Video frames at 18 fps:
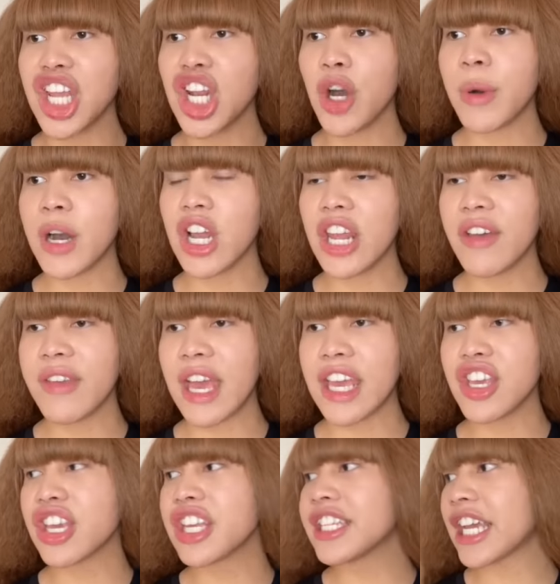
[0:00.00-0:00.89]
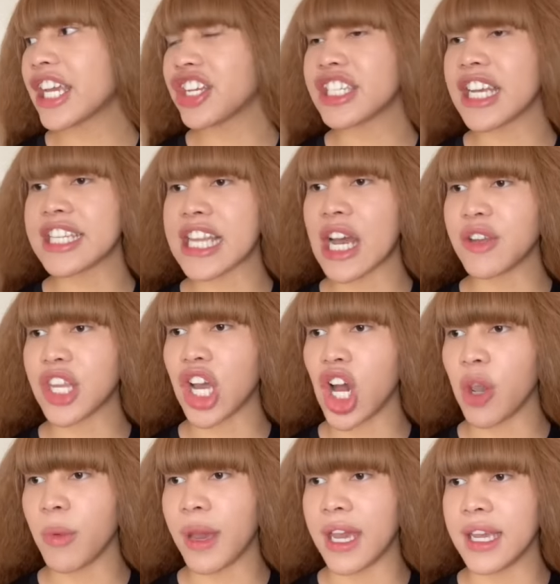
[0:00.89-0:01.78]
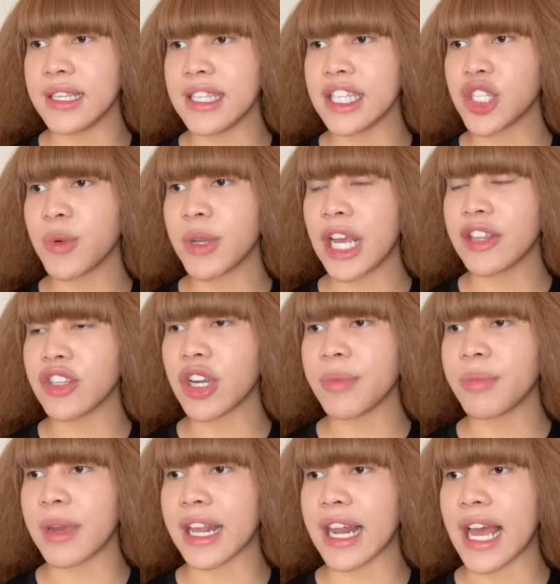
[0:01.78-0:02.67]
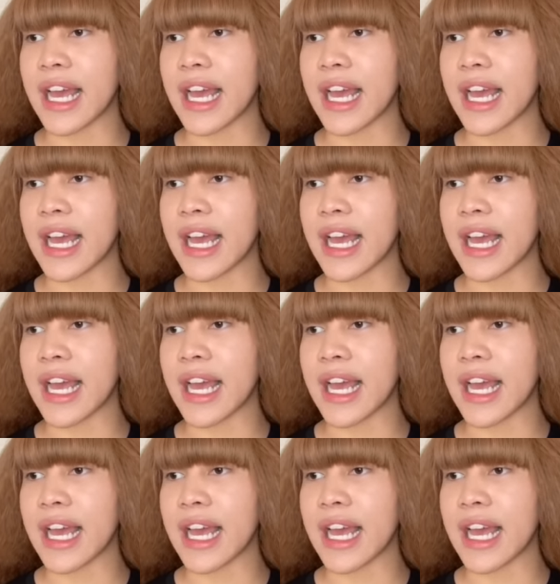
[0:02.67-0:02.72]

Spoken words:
You know what, Olivia? You can take your test out in the hallway since you want to interrupt my